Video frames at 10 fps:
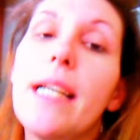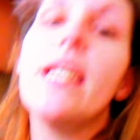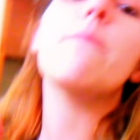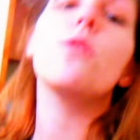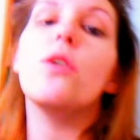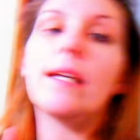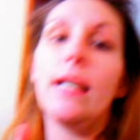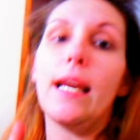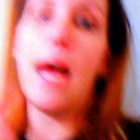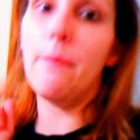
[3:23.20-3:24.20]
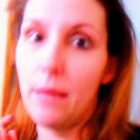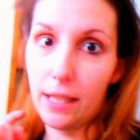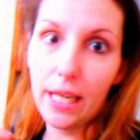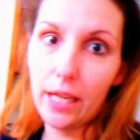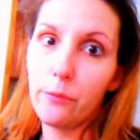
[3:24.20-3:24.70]
I keep looking at my
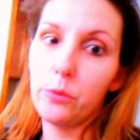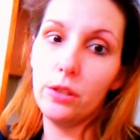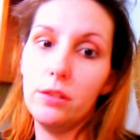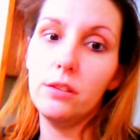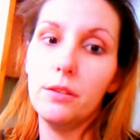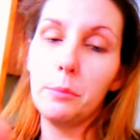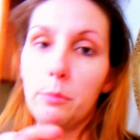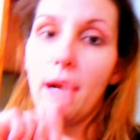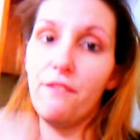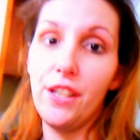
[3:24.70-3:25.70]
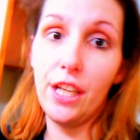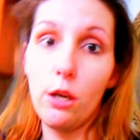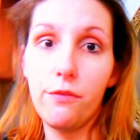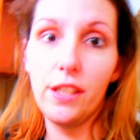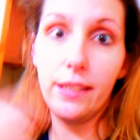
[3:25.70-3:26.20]
camera or my
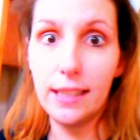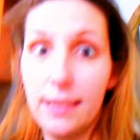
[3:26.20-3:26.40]
video feed